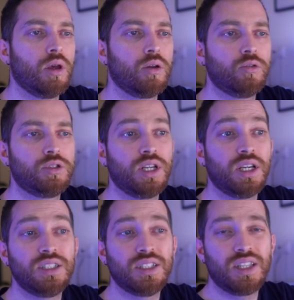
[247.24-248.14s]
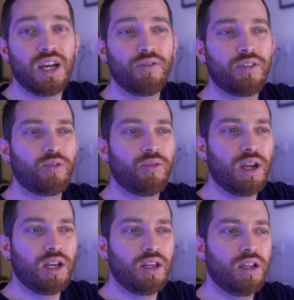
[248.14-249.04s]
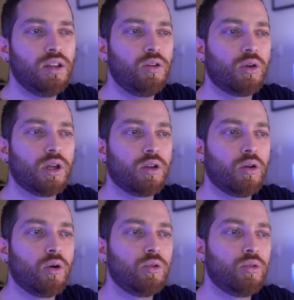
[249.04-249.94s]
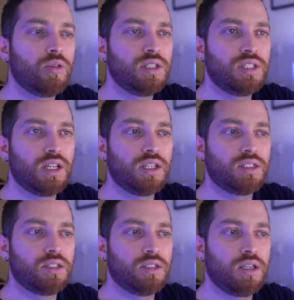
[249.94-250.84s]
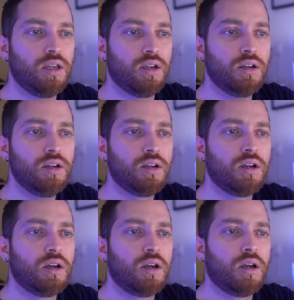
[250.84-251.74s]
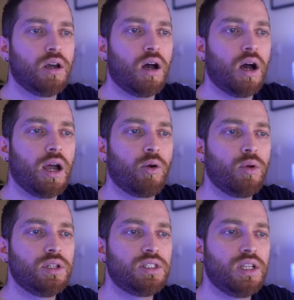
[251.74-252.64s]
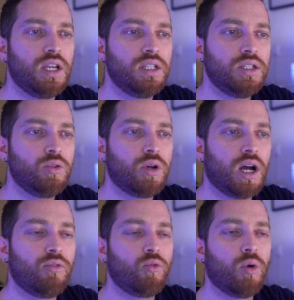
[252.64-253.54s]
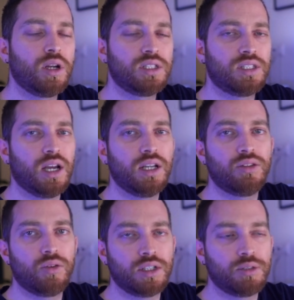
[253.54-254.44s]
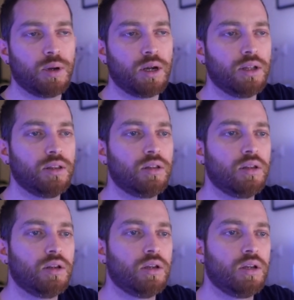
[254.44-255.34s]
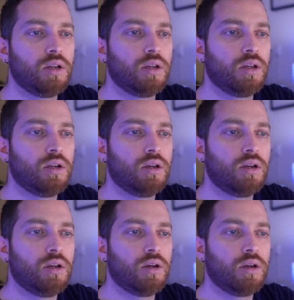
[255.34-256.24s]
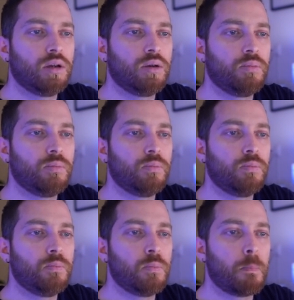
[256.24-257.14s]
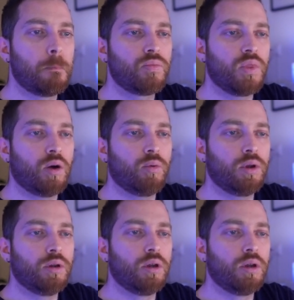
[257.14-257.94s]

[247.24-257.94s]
To change the style of the gradient, you can go to these settings here. I will change it to have one side transparent. That one.